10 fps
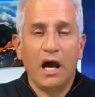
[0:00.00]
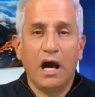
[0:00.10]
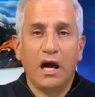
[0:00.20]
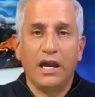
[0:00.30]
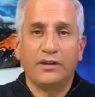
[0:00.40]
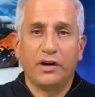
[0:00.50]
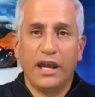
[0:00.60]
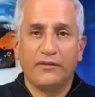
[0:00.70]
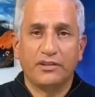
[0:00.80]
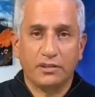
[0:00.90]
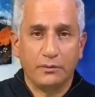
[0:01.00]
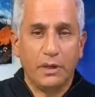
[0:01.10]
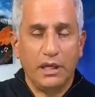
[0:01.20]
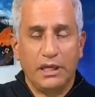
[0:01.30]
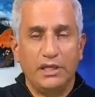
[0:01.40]
and they're having some
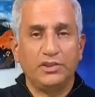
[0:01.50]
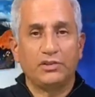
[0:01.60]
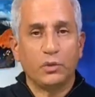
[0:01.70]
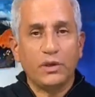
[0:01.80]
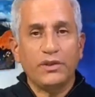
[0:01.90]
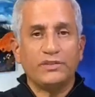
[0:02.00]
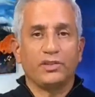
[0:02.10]
issues with it,